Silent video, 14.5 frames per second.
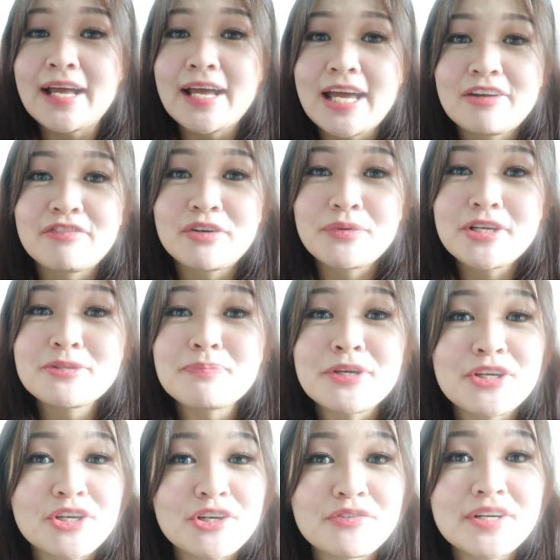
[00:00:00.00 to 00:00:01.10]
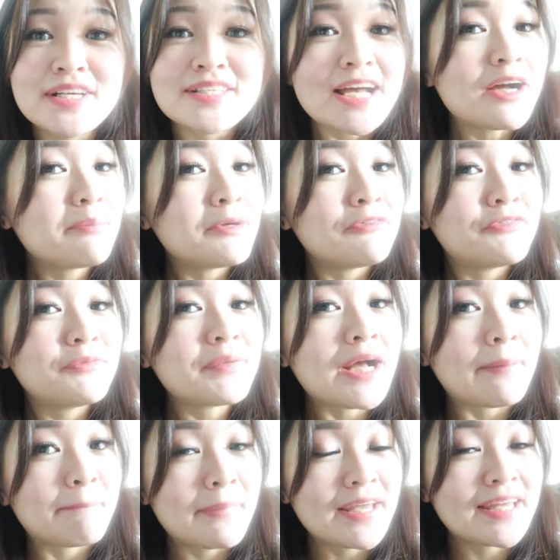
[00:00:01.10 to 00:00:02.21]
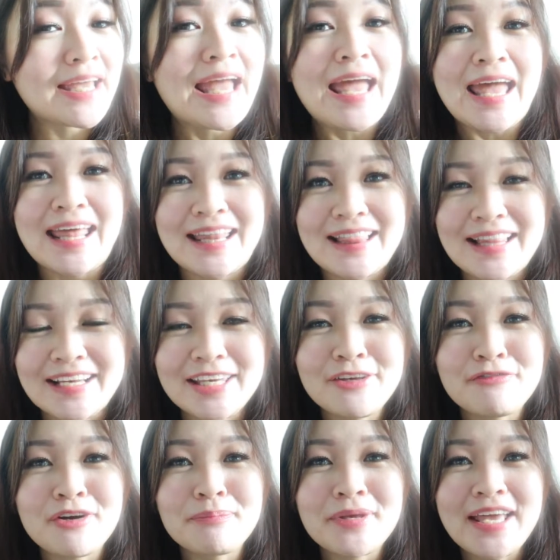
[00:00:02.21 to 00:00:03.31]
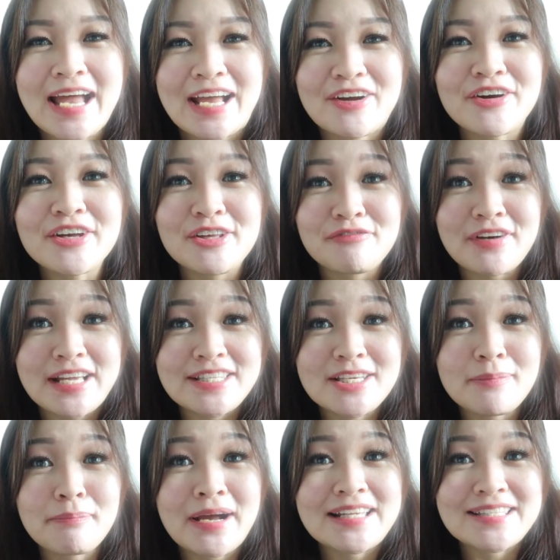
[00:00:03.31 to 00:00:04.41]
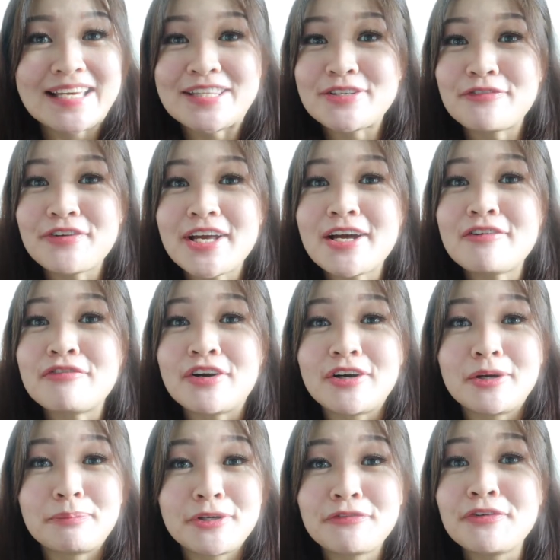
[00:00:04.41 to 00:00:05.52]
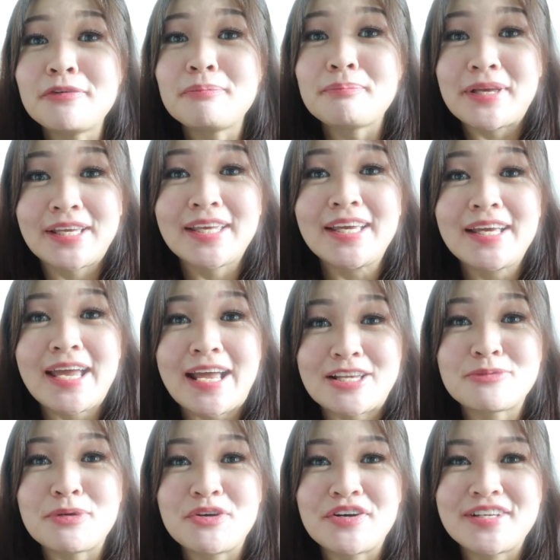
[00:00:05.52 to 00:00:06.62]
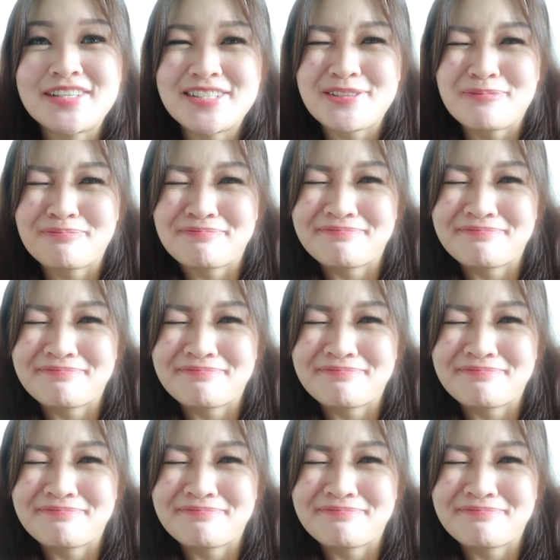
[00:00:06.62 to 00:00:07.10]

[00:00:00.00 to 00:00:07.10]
I've always been curious how perfume are made, and lucky for me, I got invited by Scentopia for a perfume making experience.